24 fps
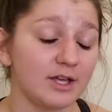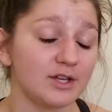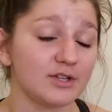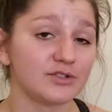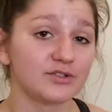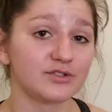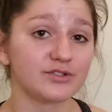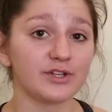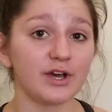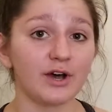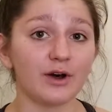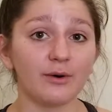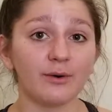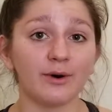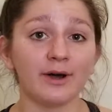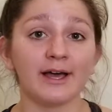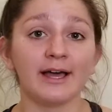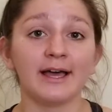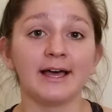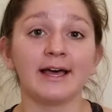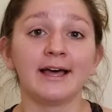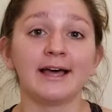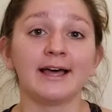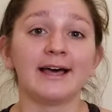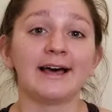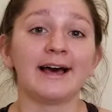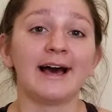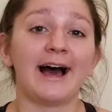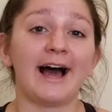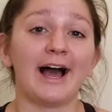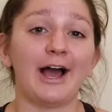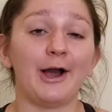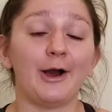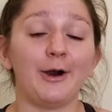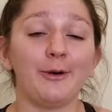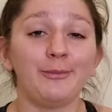So
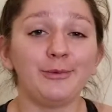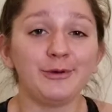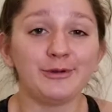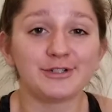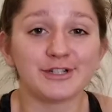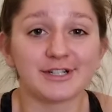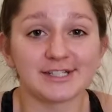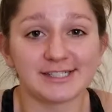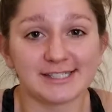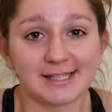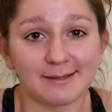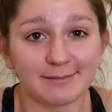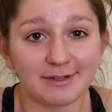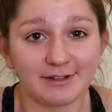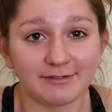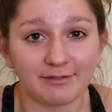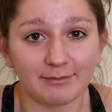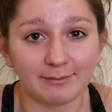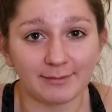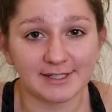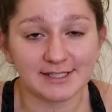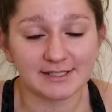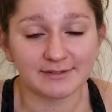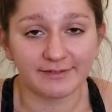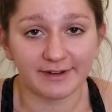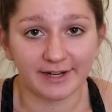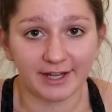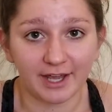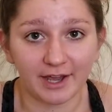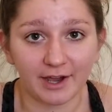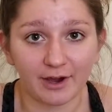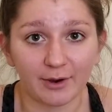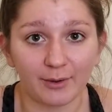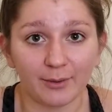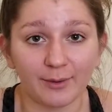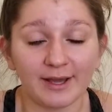I hope you took something from this
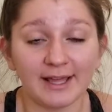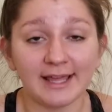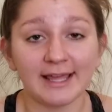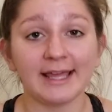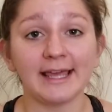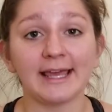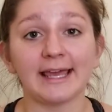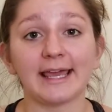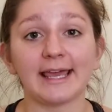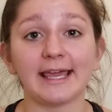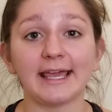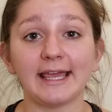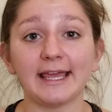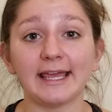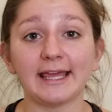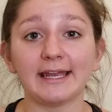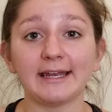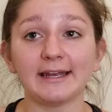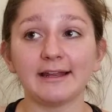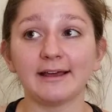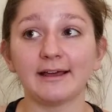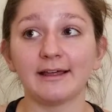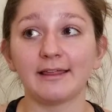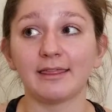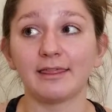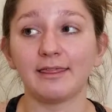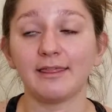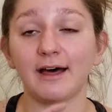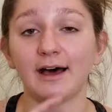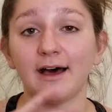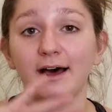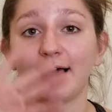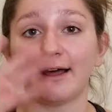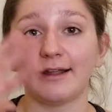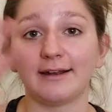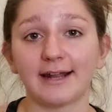video. In
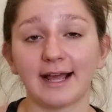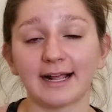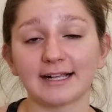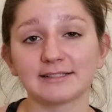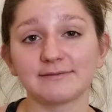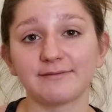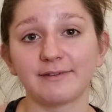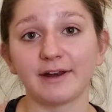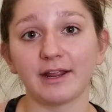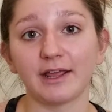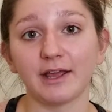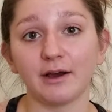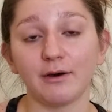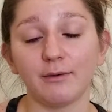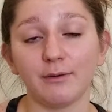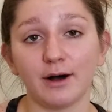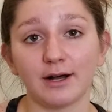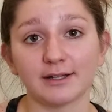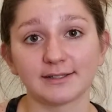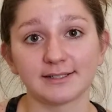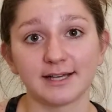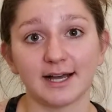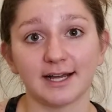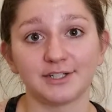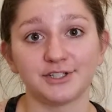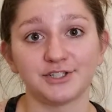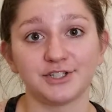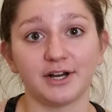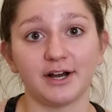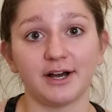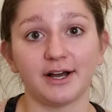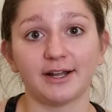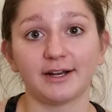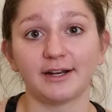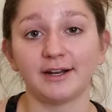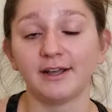the next video, I'll touch
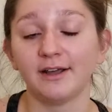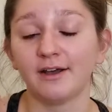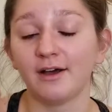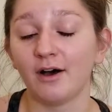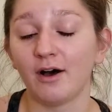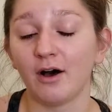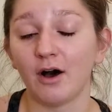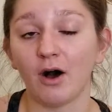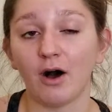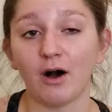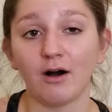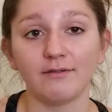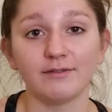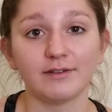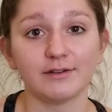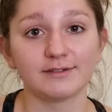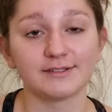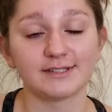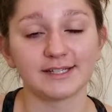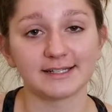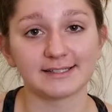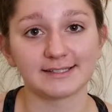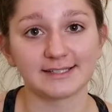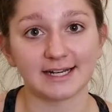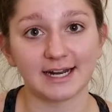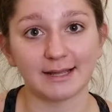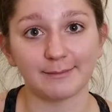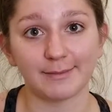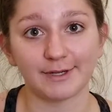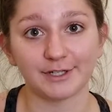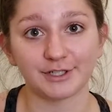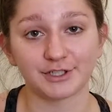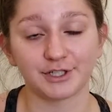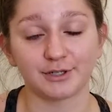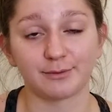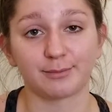on all those things that I
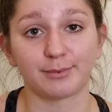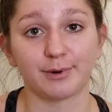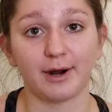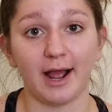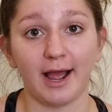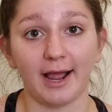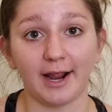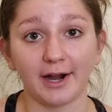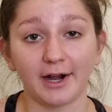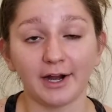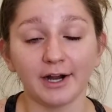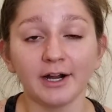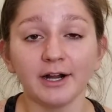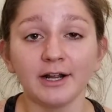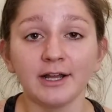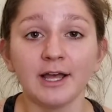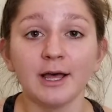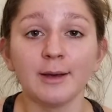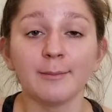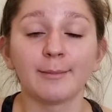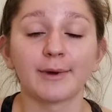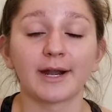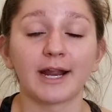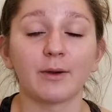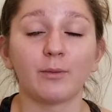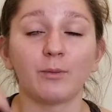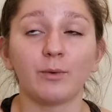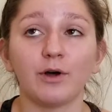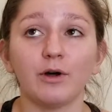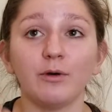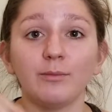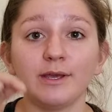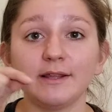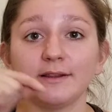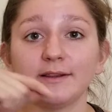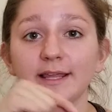mentioned prior, but I
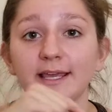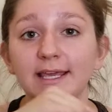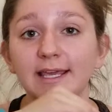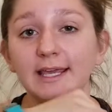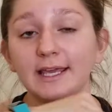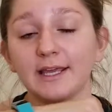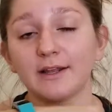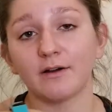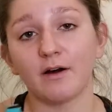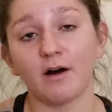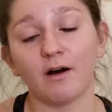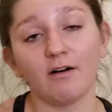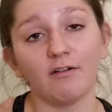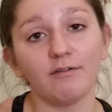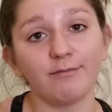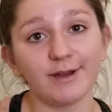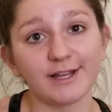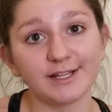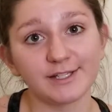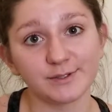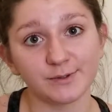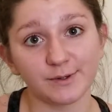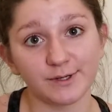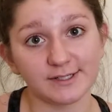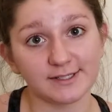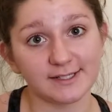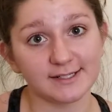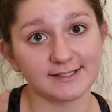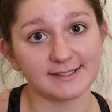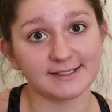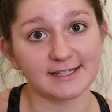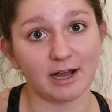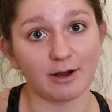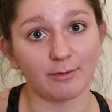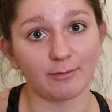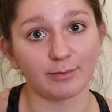will be linking all of my
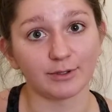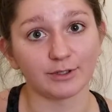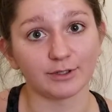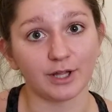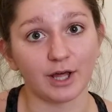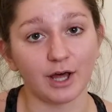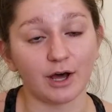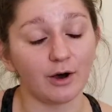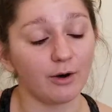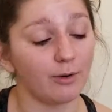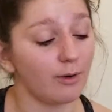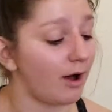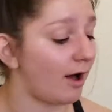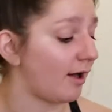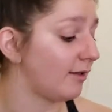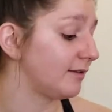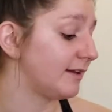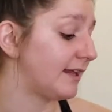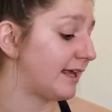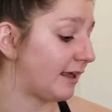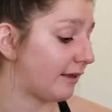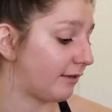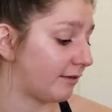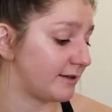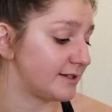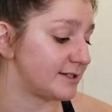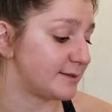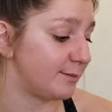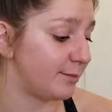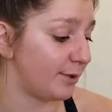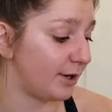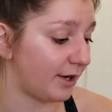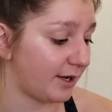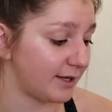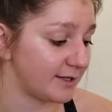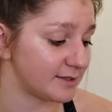sources down below. I'll link this
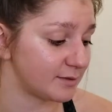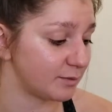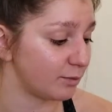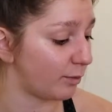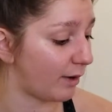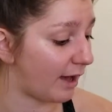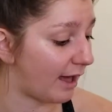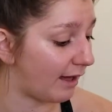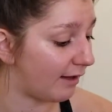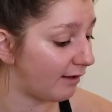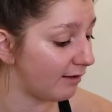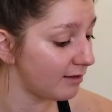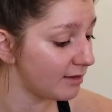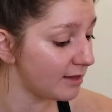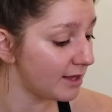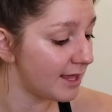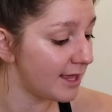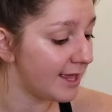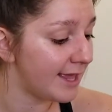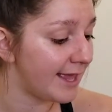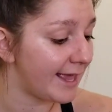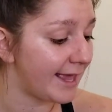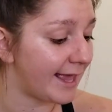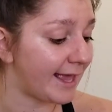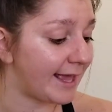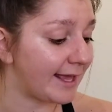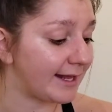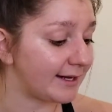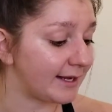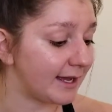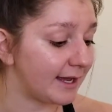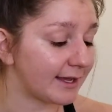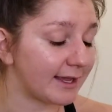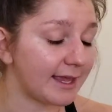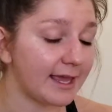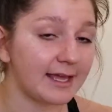book as well. And
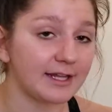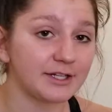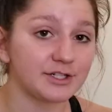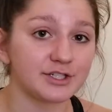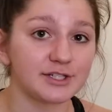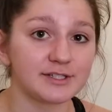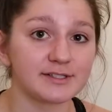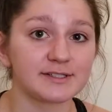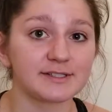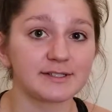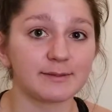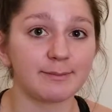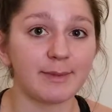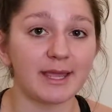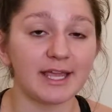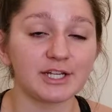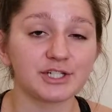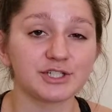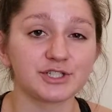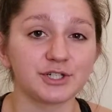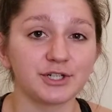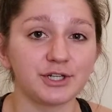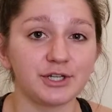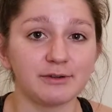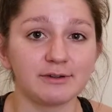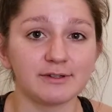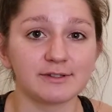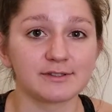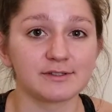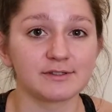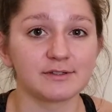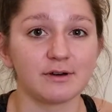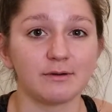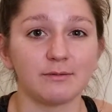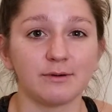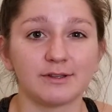again, just make sure you
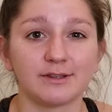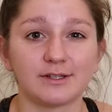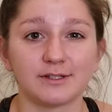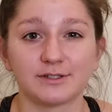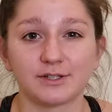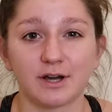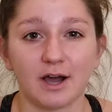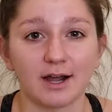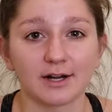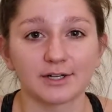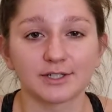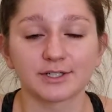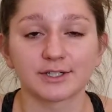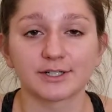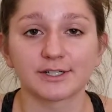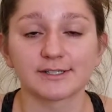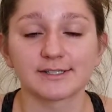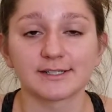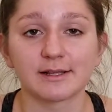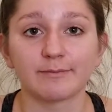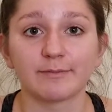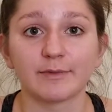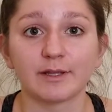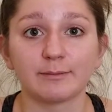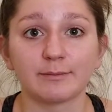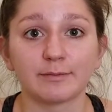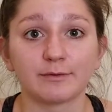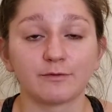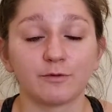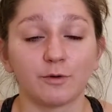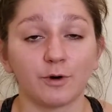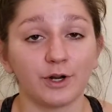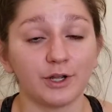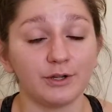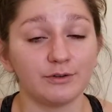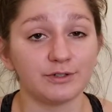consult with a doctor or something
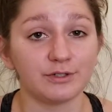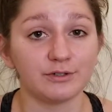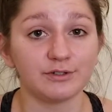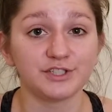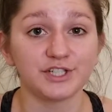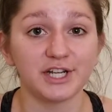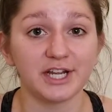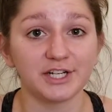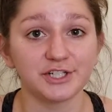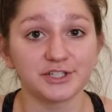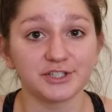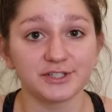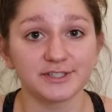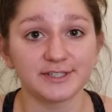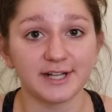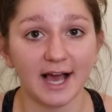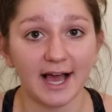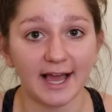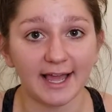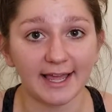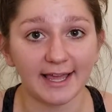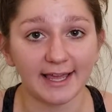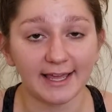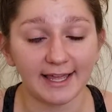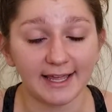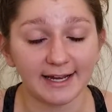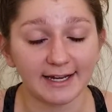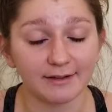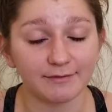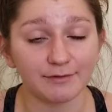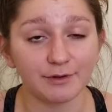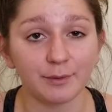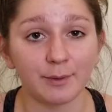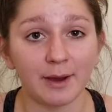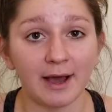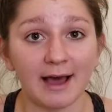before you do change your diet. And
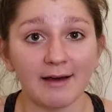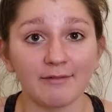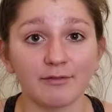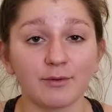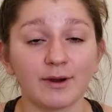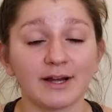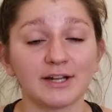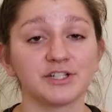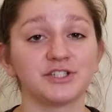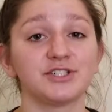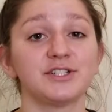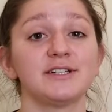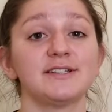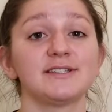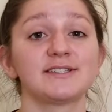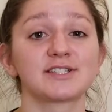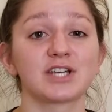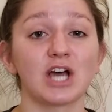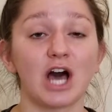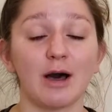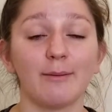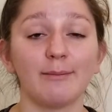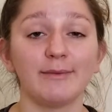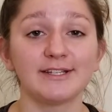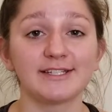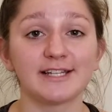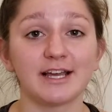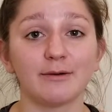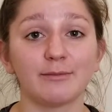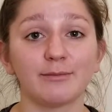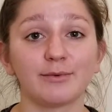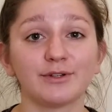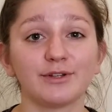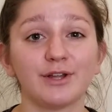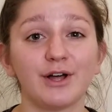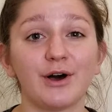if you have questions, comment
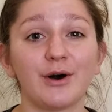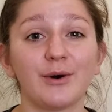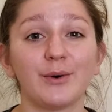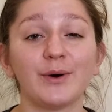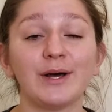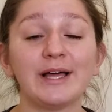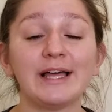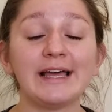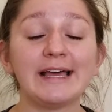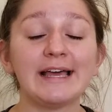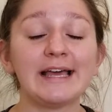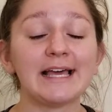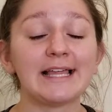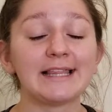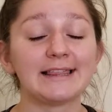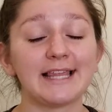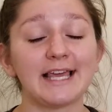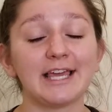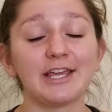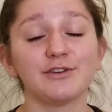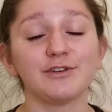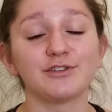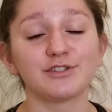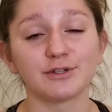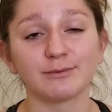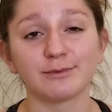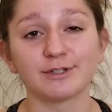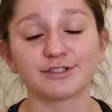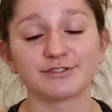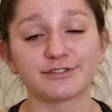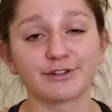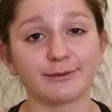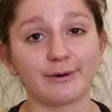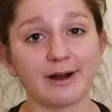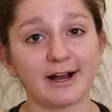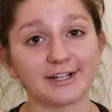down below. Thank you so much
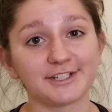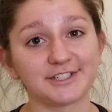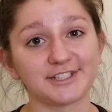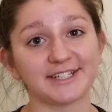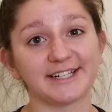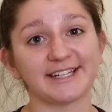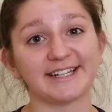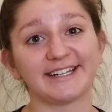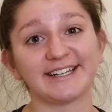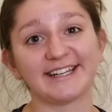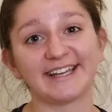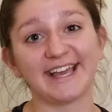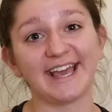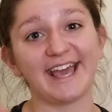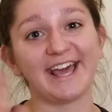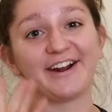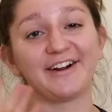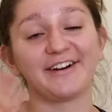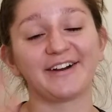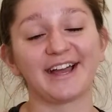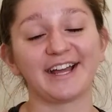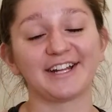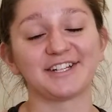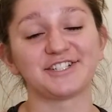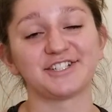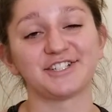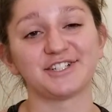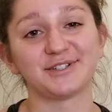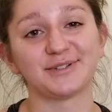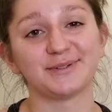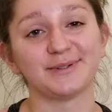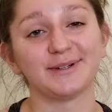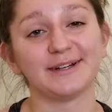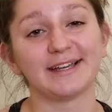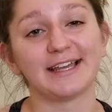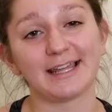for watching, and I'll catch
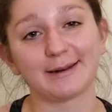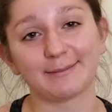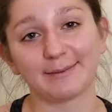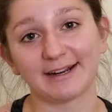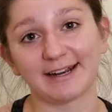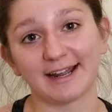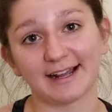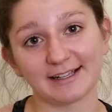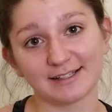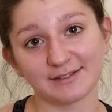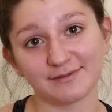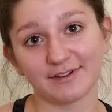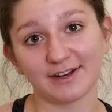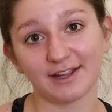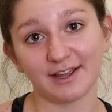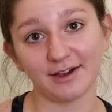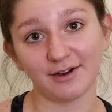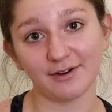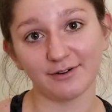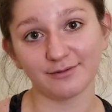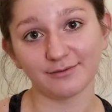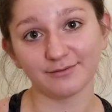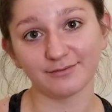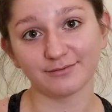you in my next video.